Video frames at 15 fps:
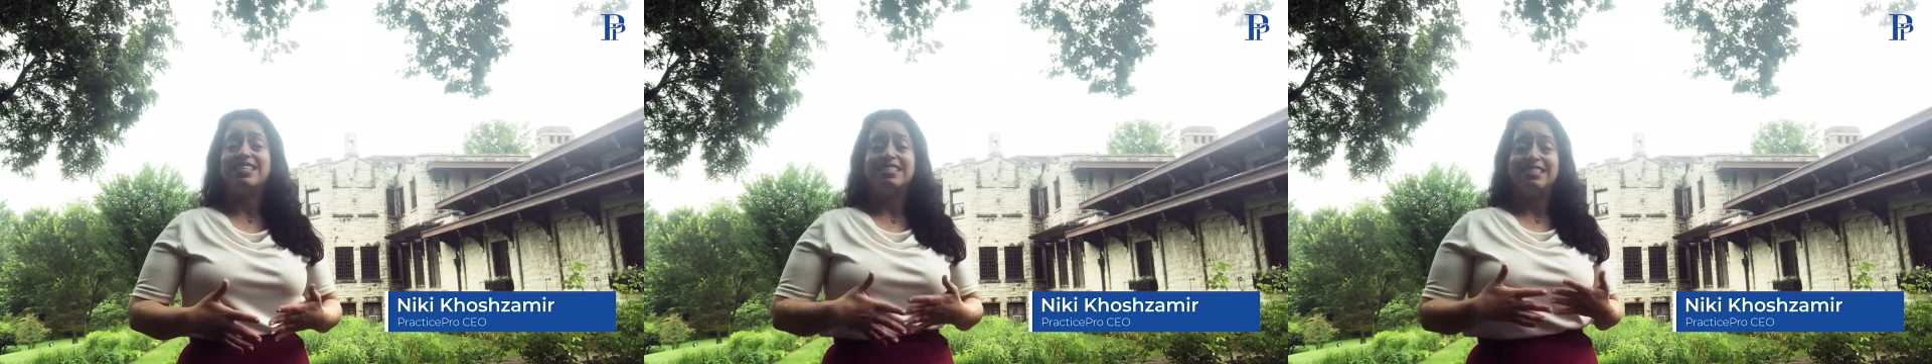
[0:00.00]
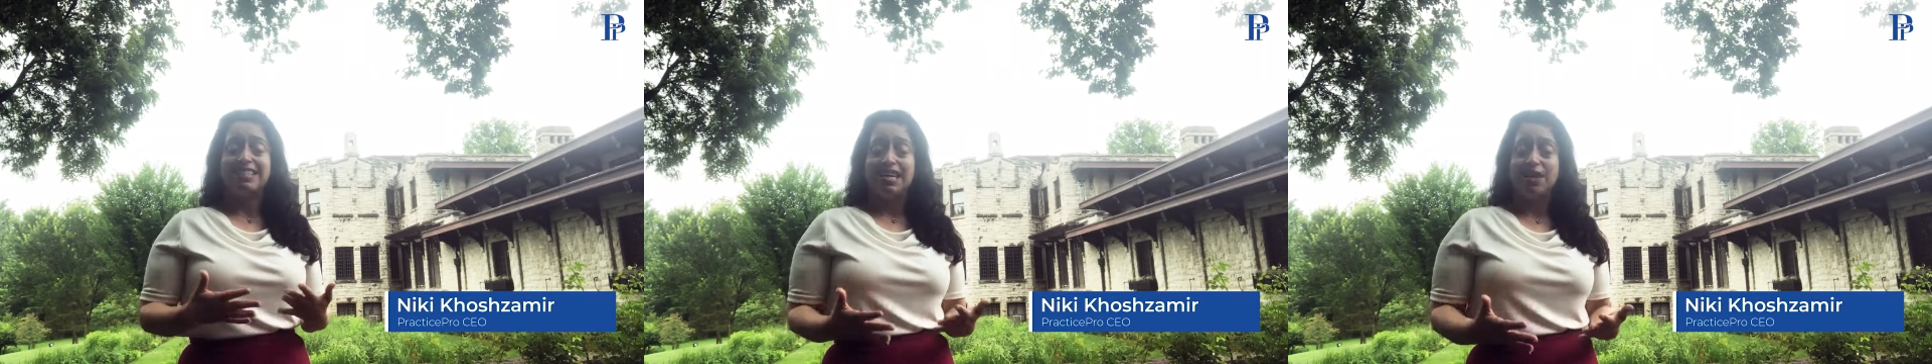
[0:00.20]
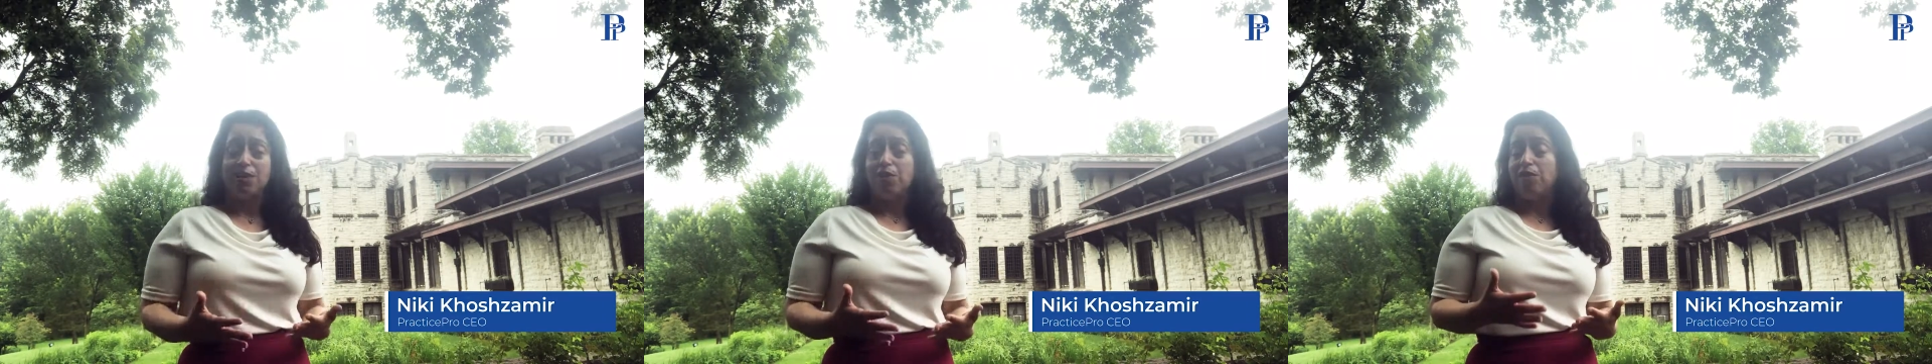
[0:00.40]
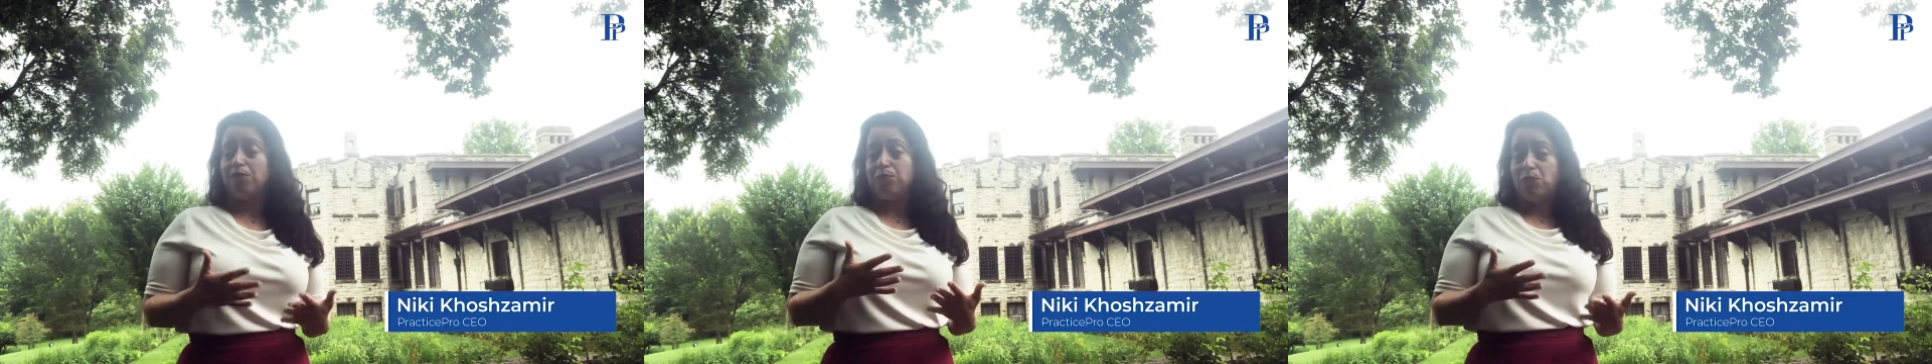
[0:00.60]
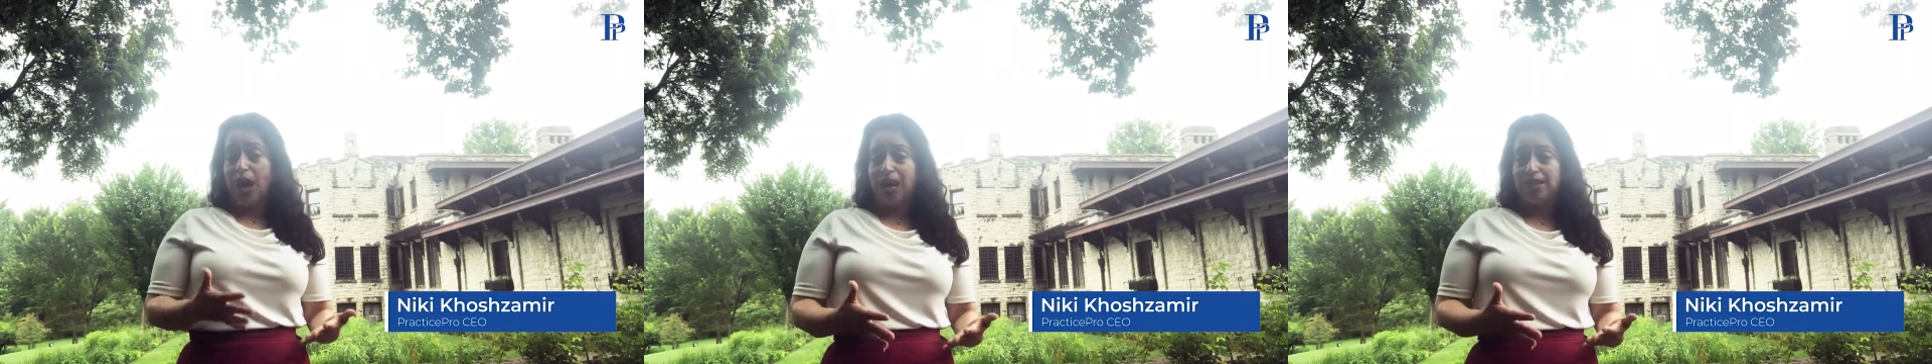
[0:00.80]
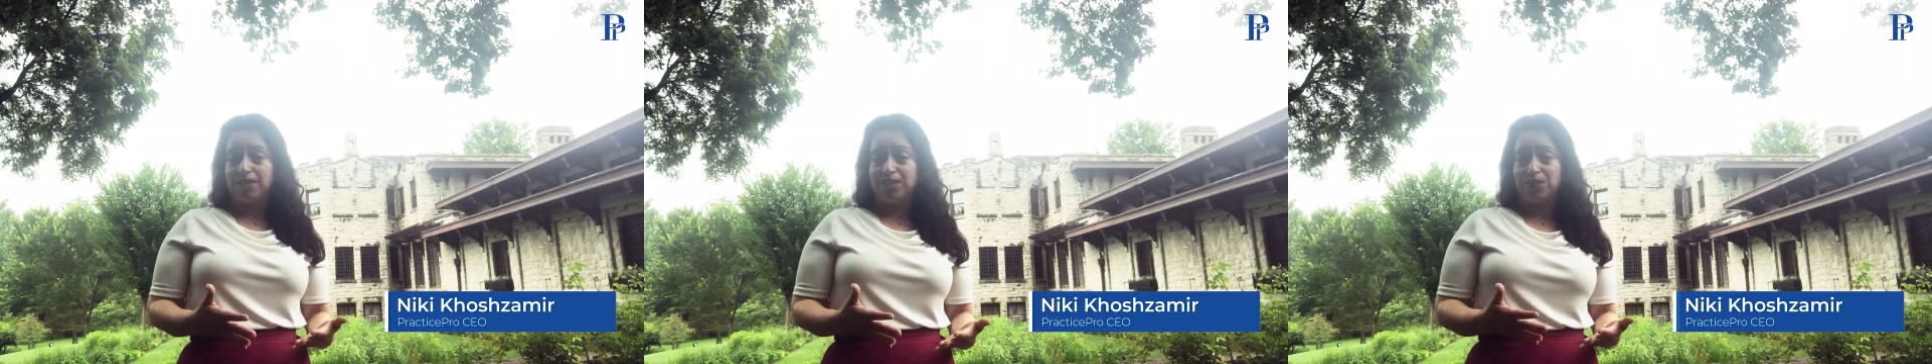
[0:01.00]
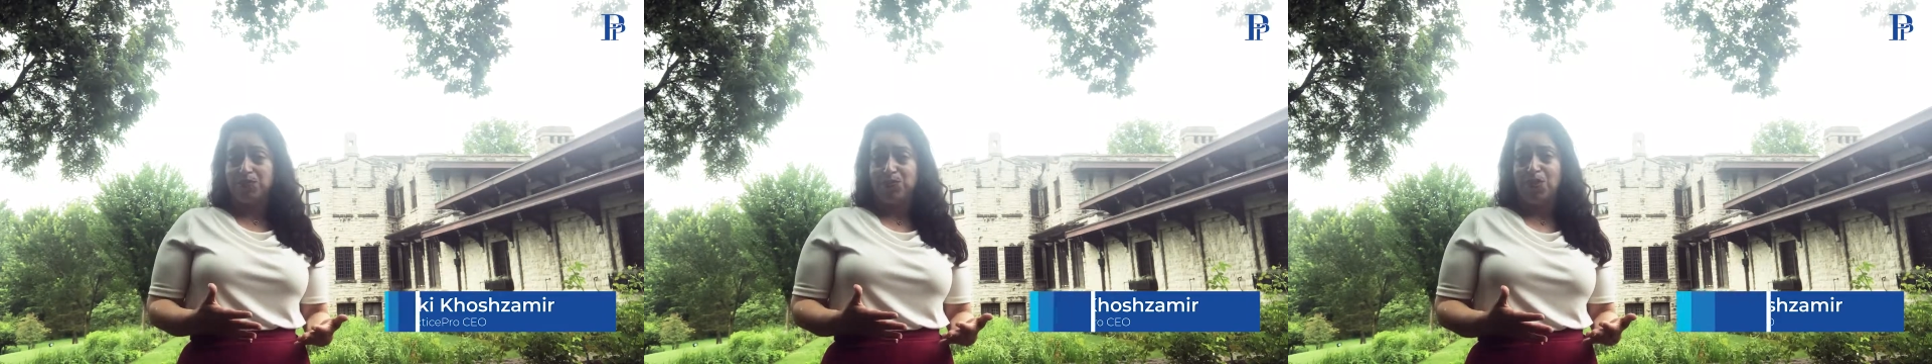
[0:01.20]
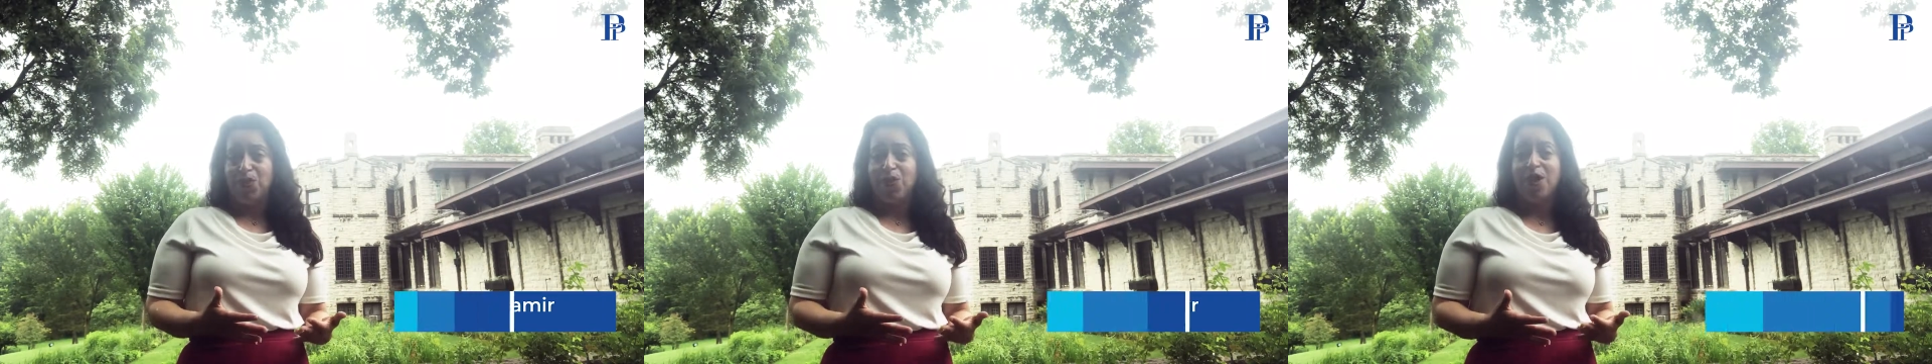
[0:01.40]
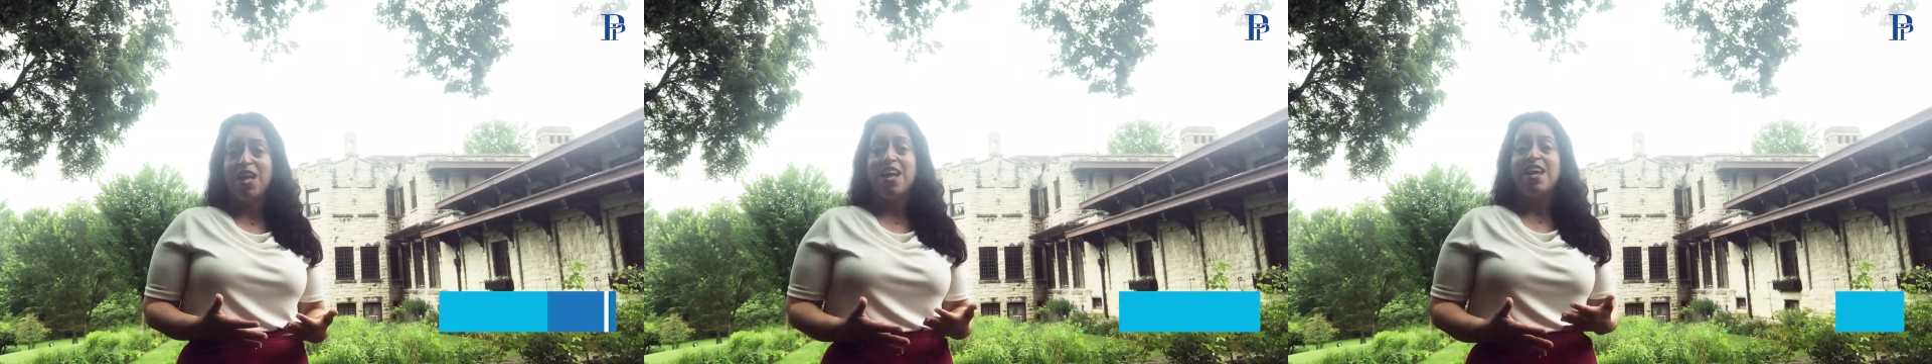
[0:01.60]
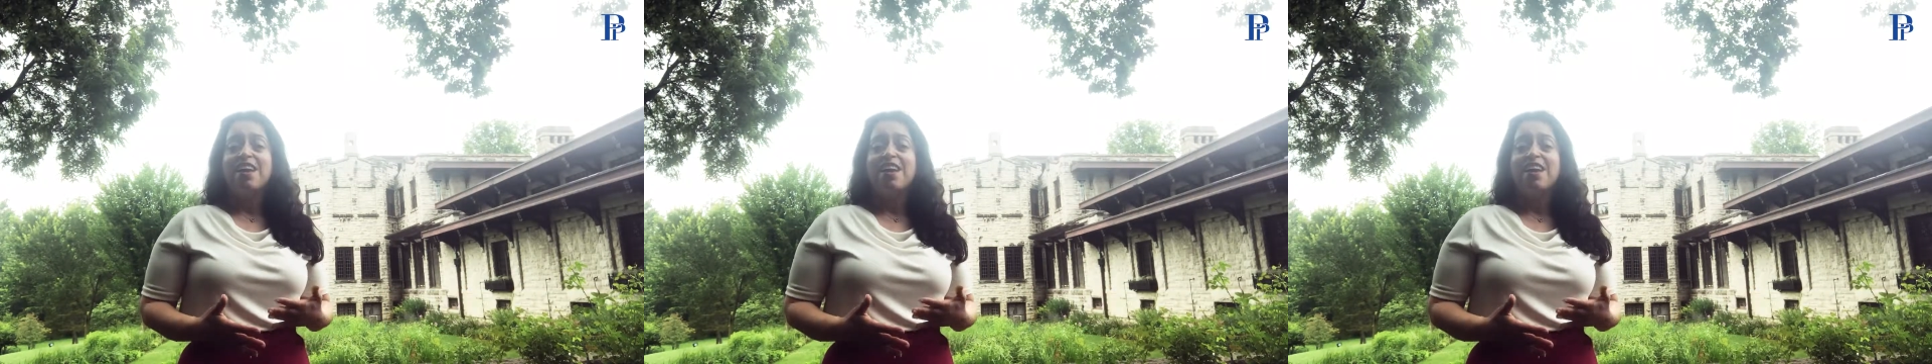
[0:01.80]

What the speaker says: CEO of PracticePro.